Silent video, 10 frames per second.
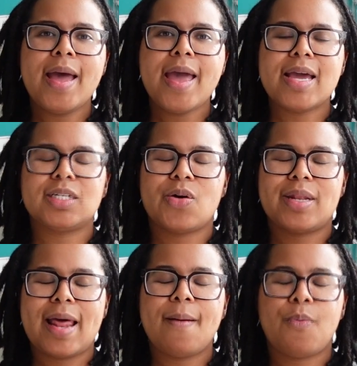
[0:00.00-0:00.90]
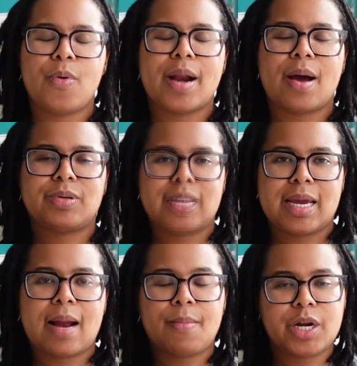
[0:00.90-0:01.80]
And so at that point I was
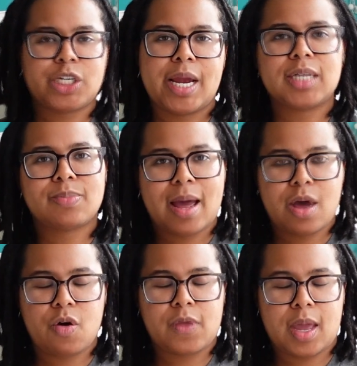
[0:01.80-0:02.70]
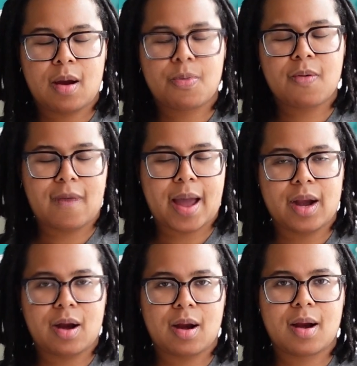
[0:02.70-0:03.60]
thinking I'm going to change my healthcare
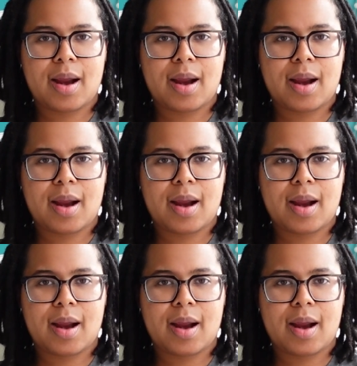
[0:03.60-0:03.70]
provider.